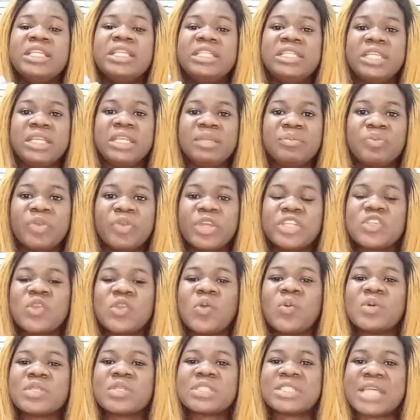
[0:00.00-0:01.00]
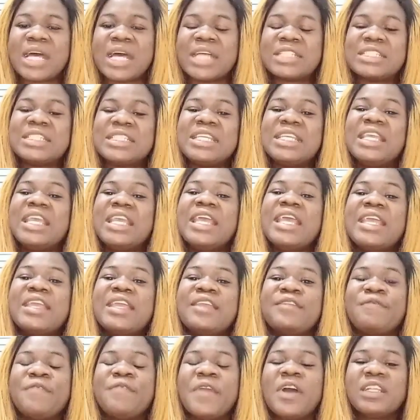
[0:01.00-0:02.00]
the impression was that
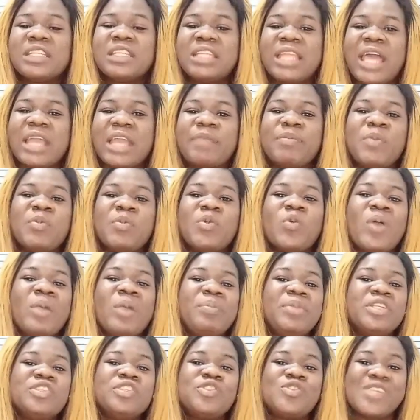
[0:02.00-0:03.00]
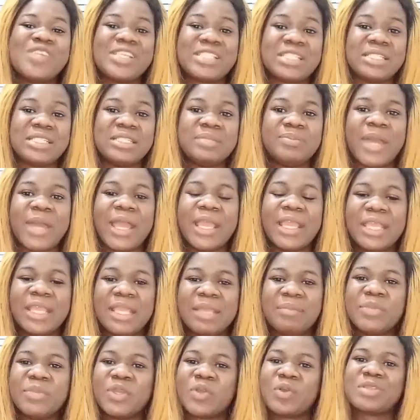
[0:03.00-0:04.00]
he felt like people were being threatened by
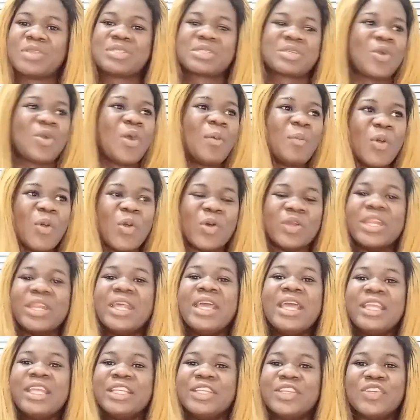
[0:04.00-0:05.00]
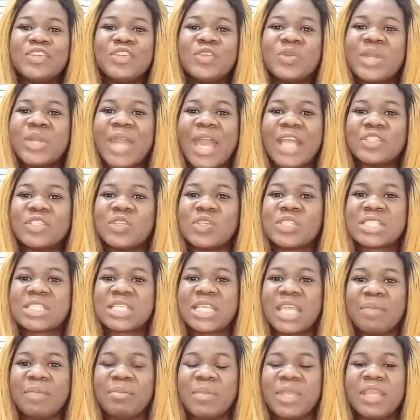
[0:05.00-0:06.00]
him, because come on, the new guy just
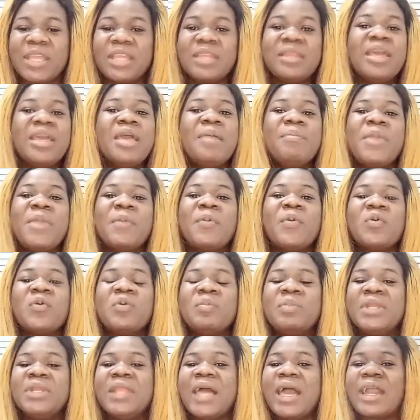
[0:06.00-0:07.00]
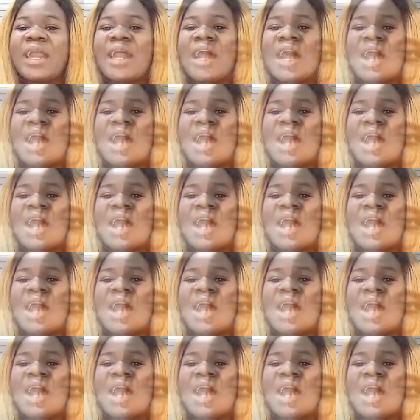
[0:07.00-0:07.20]
came in, people would be like,